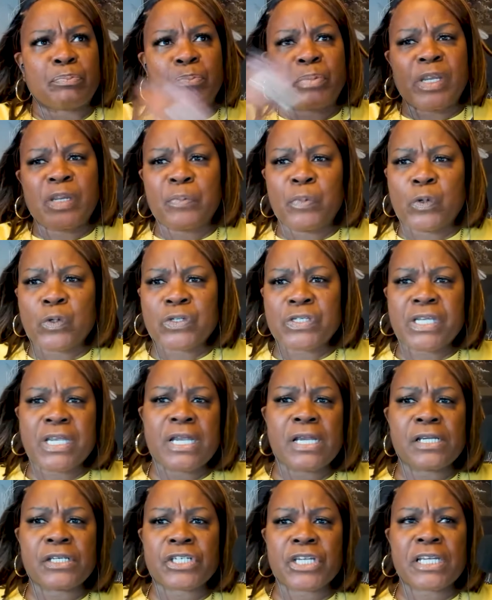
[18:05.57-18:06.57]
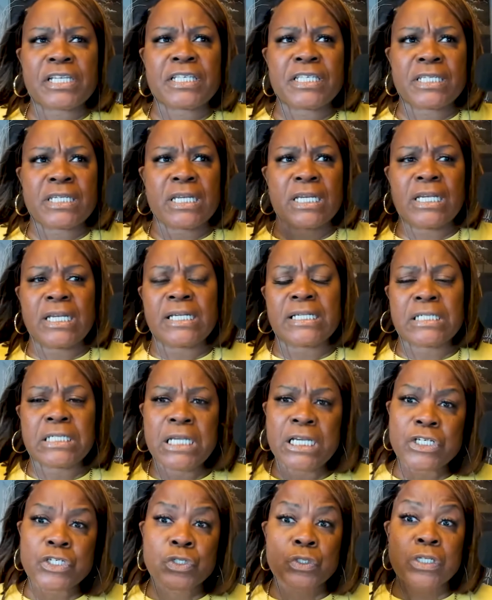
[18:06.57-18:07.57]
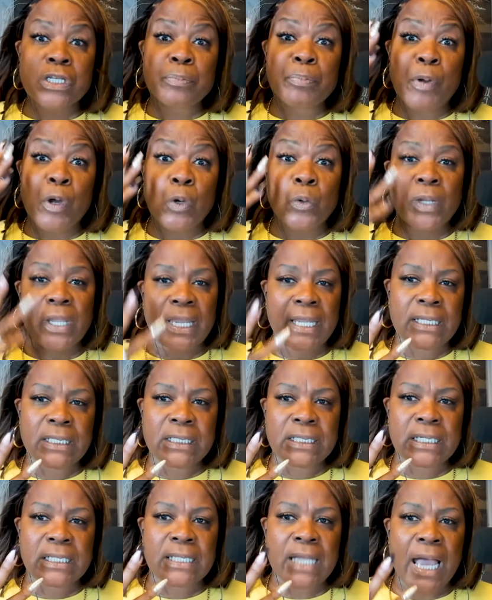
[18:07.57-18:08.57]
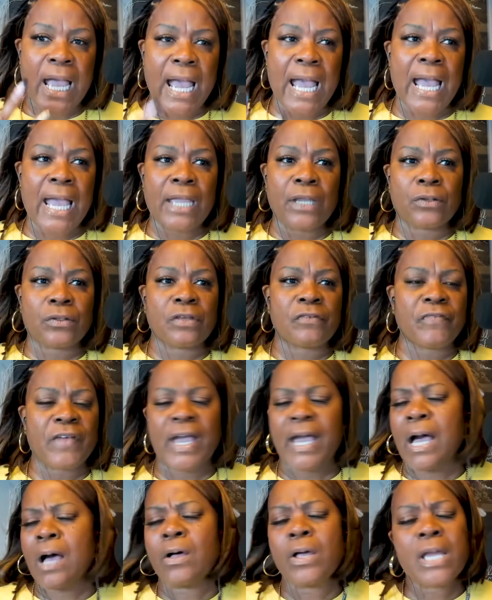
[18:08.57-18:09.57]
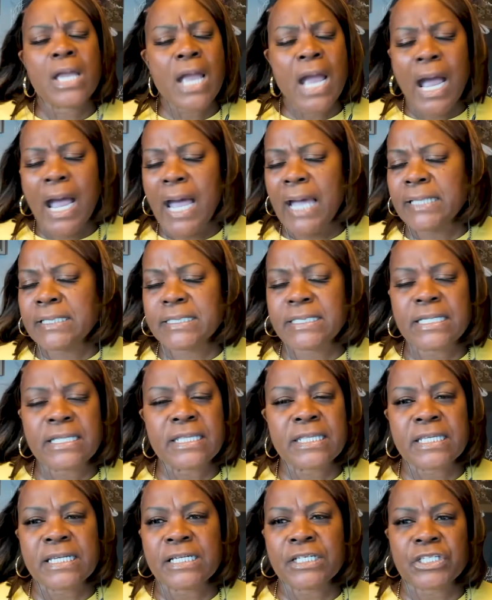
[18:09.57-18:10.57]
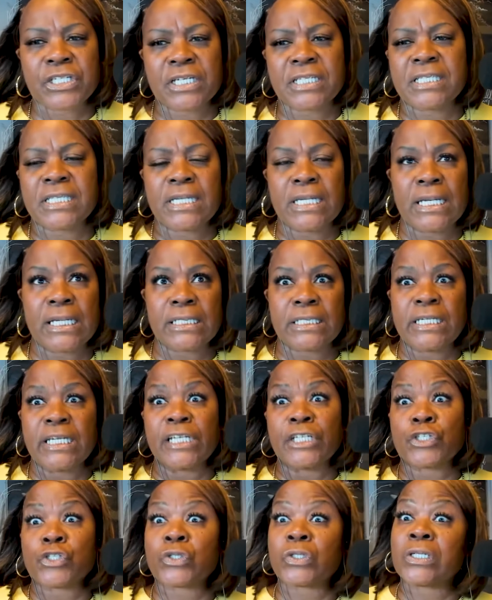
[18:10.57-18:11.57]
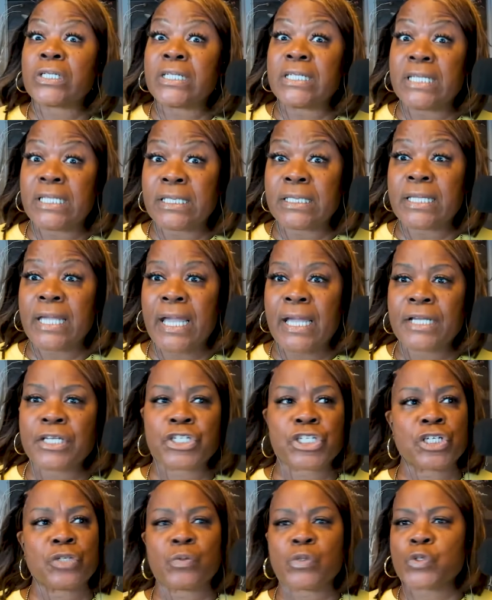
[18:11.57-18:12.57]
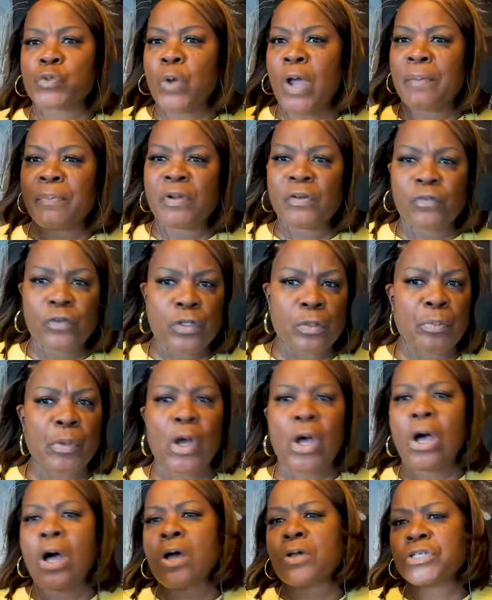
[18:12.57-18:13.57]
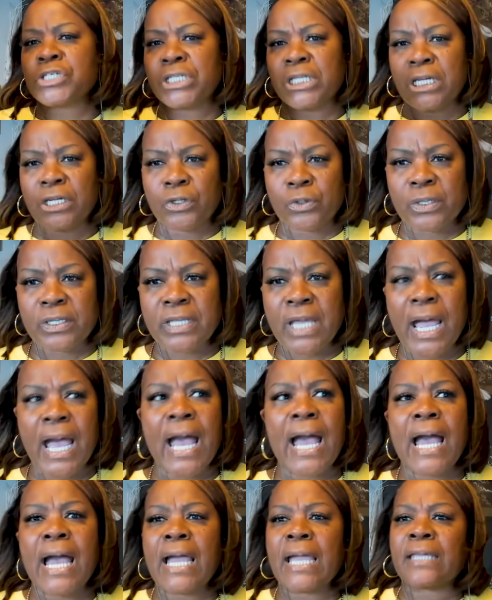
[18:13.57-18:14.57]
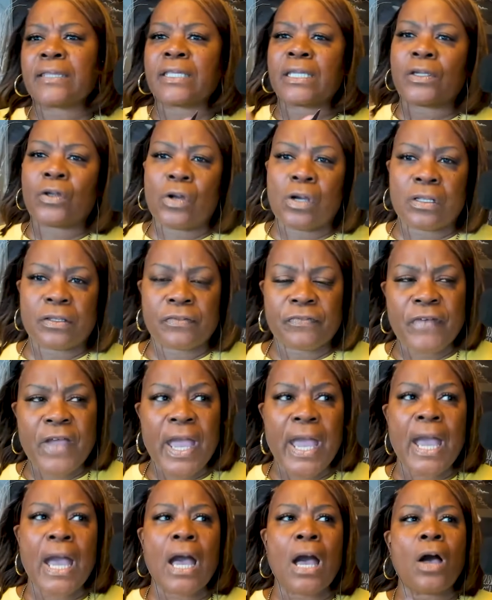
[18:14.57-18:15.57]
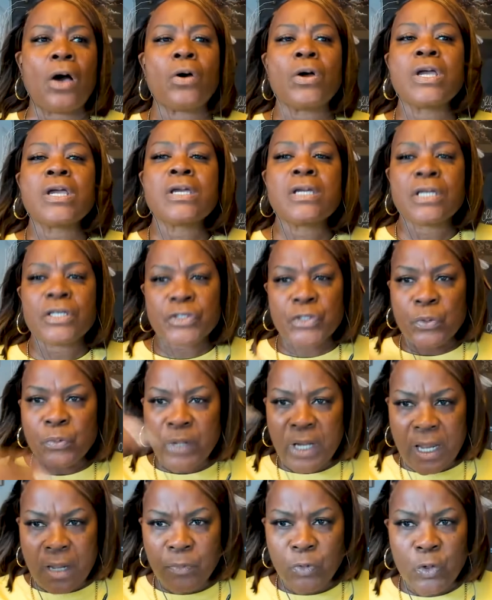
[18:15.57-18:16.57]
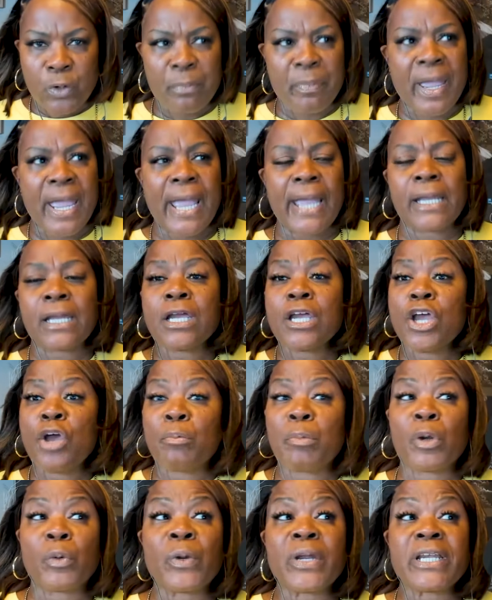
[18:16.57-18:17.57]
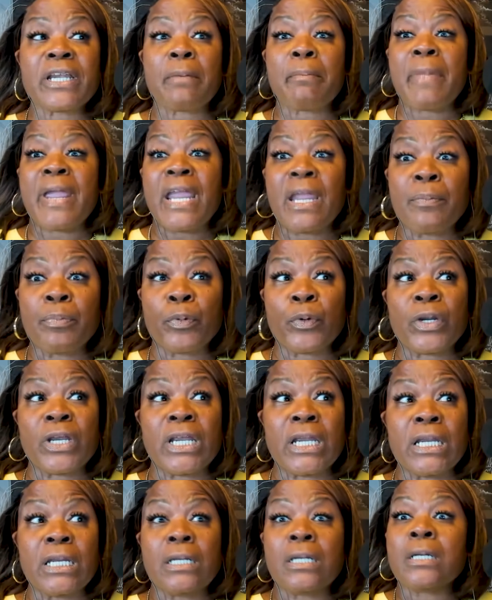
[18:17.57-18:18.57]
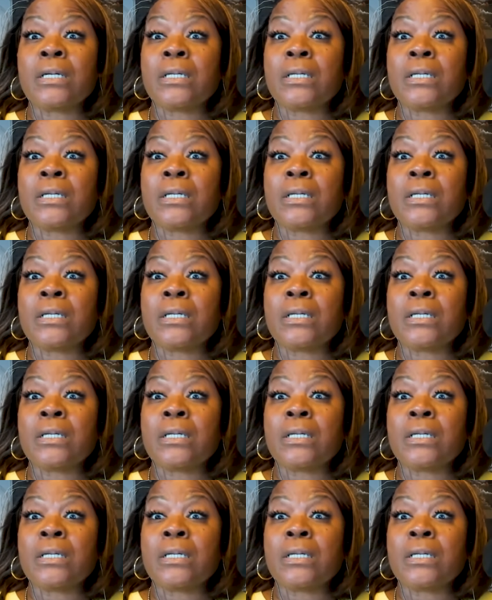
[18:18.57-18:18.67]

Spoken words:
people are saying JC intentionally poked Caitlin in the eye on the foul. I didn't think JC intentionally did that. She was swiping for the ball. She hit her in the eye. They called the foul. So now I'm going back. Marina Mabry,